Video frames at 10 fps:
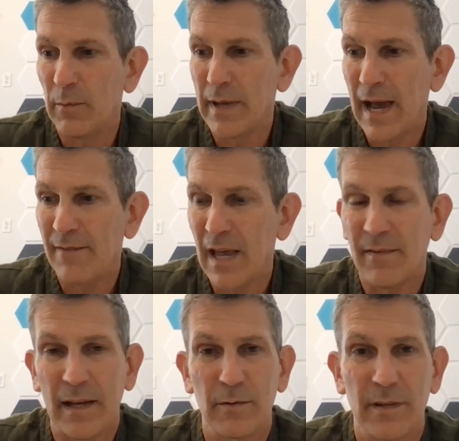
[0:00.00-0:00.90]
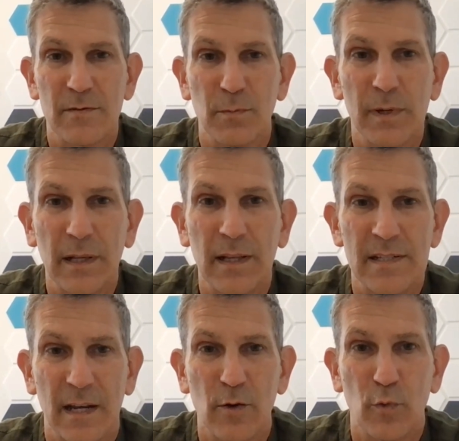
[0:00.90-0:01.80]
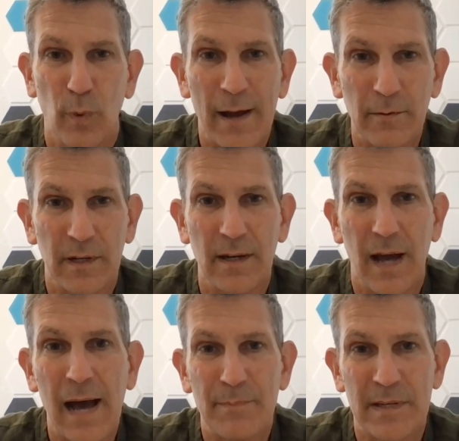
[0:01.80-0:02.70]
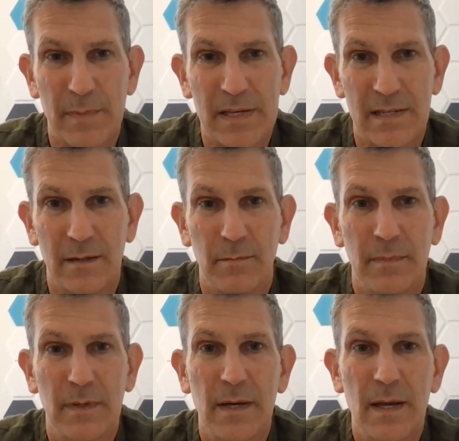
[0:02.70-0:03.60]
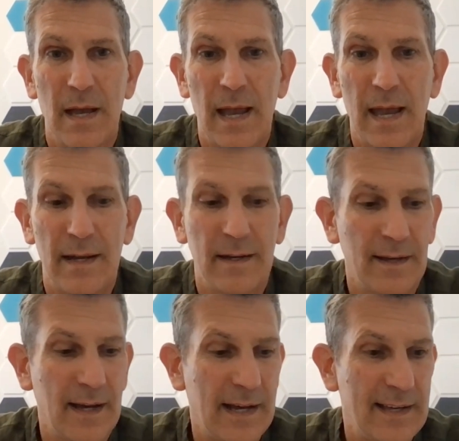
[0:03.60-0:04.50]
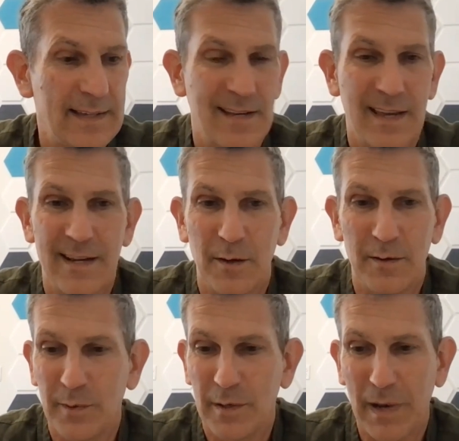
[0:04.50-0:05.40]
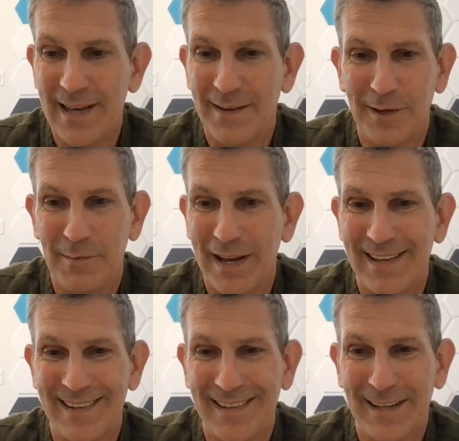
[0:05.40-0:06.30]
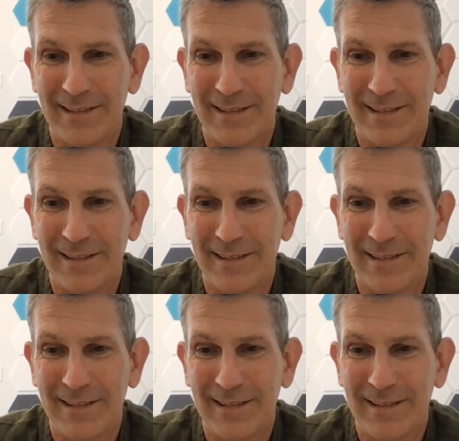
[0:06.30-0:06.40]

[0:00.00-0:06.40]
but we have to have this realistic, grounded optimism. And one of my